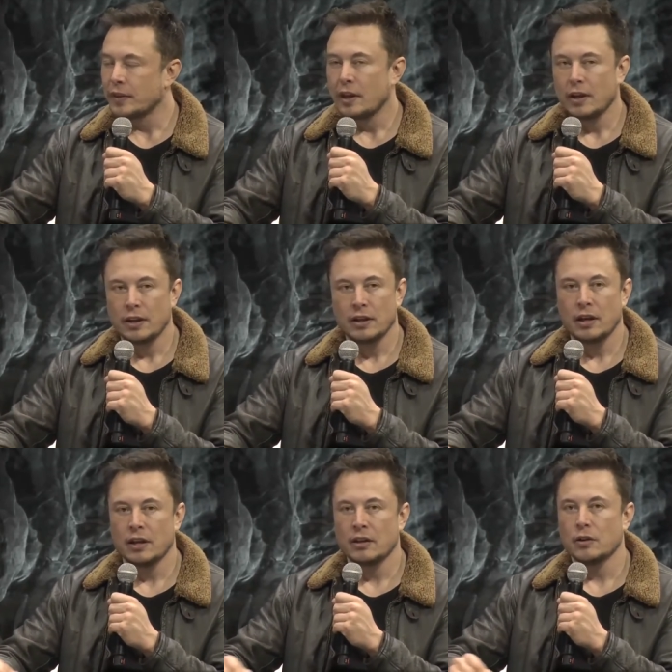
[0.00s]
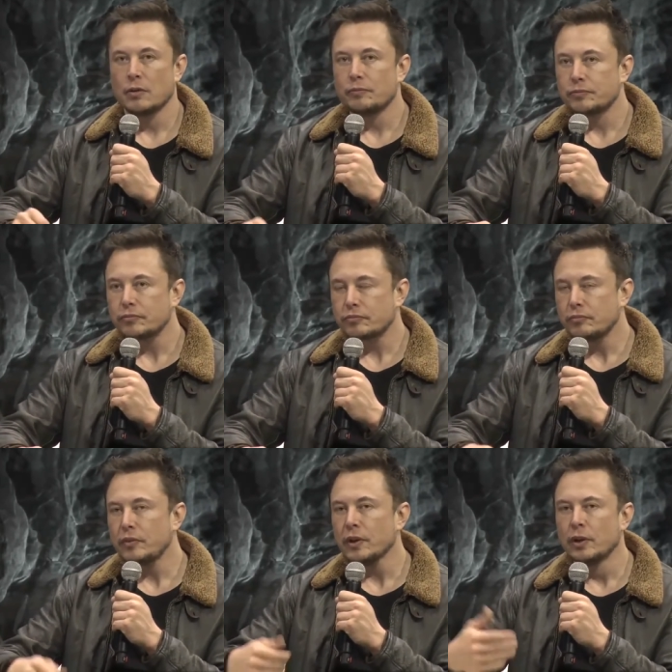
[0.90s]
in, in,
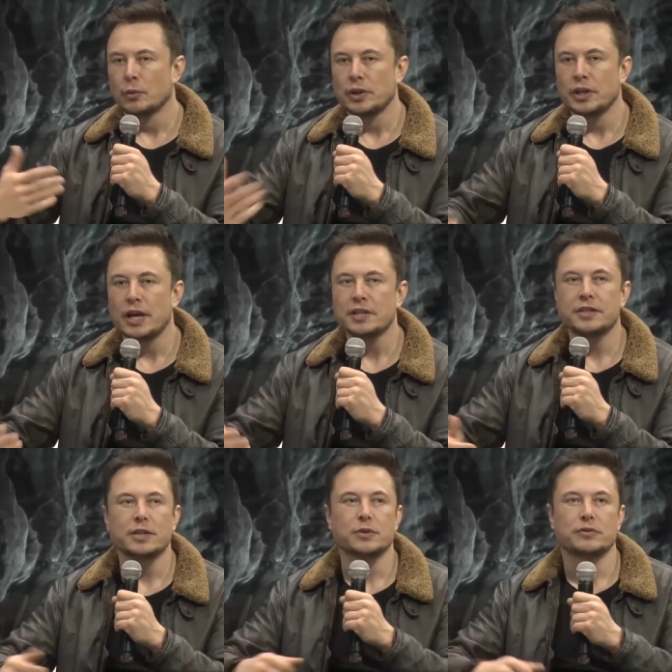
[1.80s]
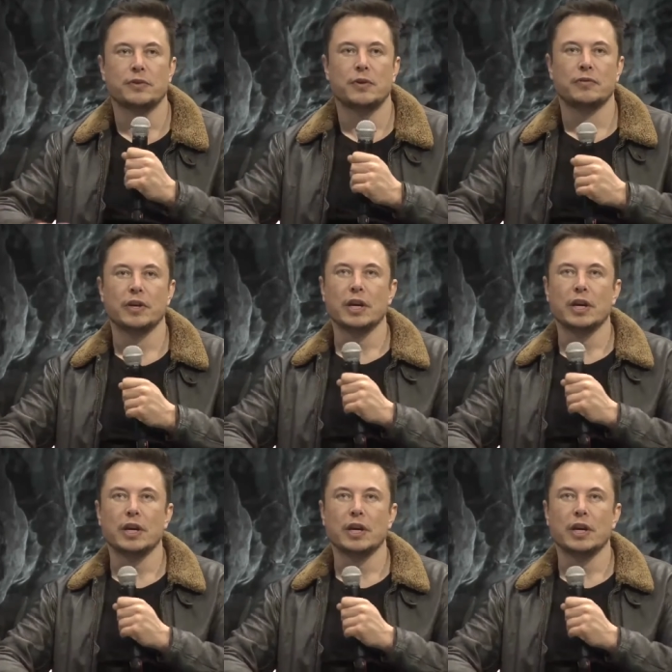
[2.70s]
you know, when the United States was formed,